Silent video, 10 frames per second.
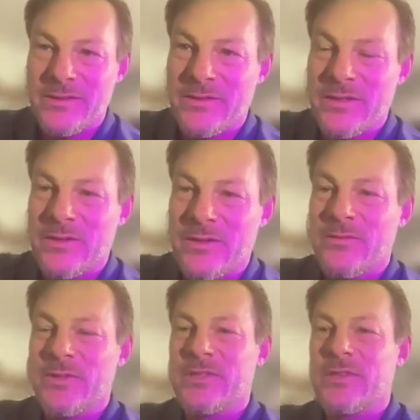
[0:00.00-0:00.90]

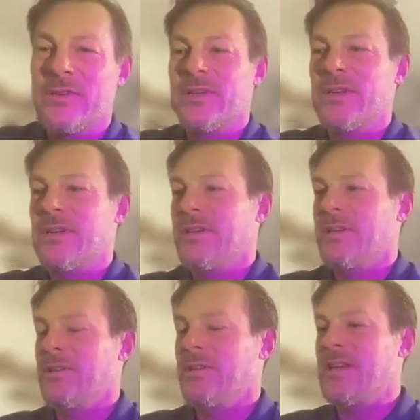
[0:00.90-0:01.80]
of what's going on
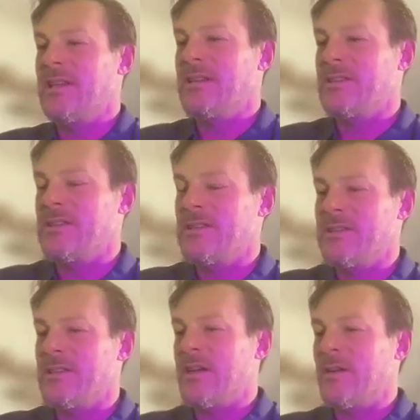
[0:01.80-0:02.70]
here. That needs to
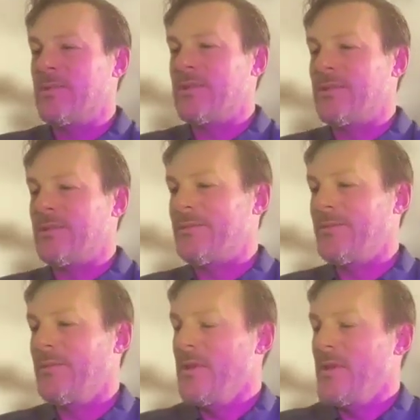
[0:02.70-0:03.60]
stop. So,
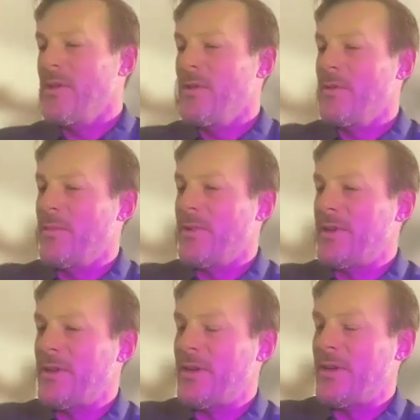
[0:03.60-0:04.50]

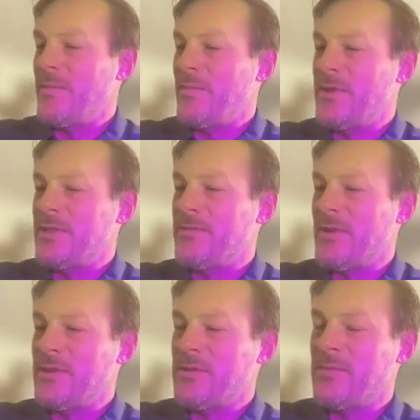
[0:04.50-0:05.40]
but as
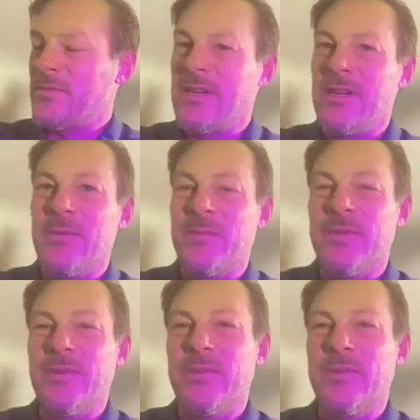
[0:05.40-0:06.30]
far as waking up
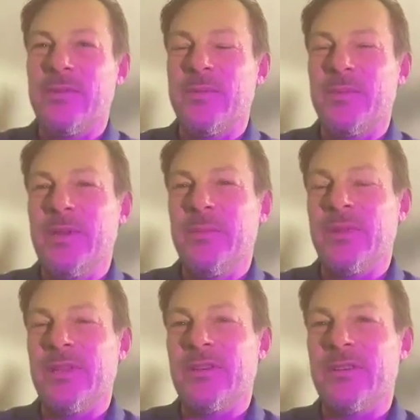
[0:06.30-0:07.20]
the
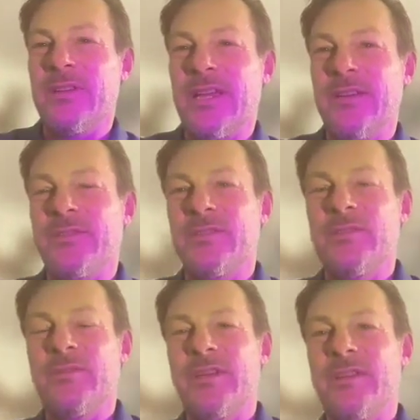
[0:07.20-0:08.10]
people in our lives
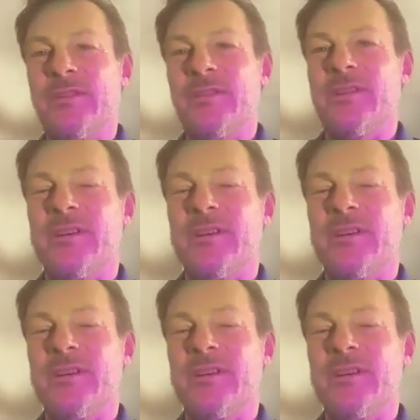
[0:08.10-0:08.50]
to it,